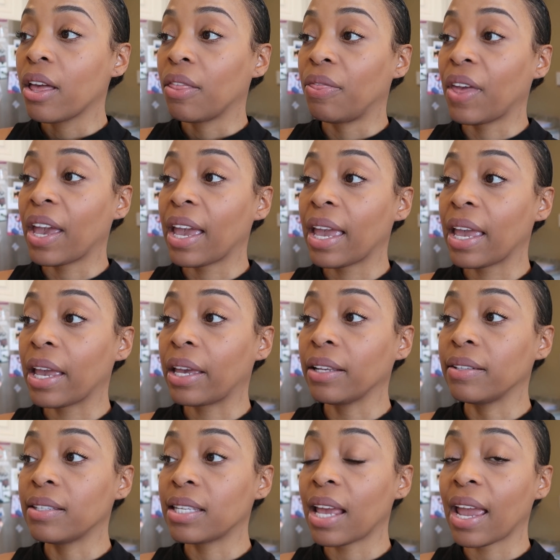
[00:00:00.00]
they
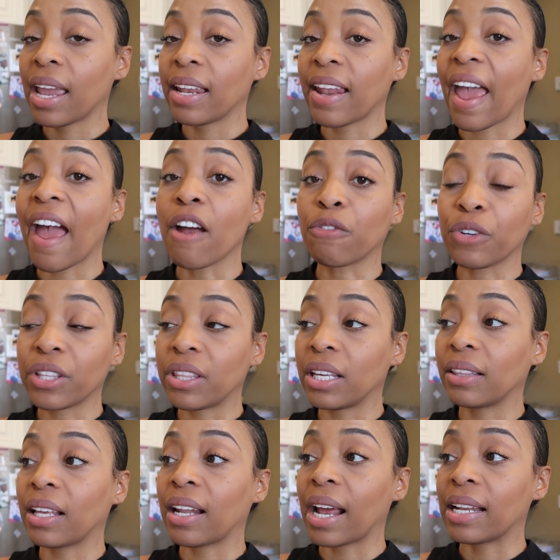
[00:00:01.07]
contain
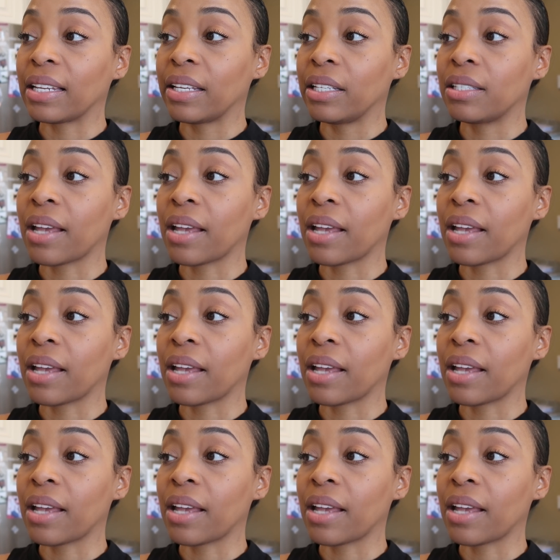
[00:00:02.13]
everything that I need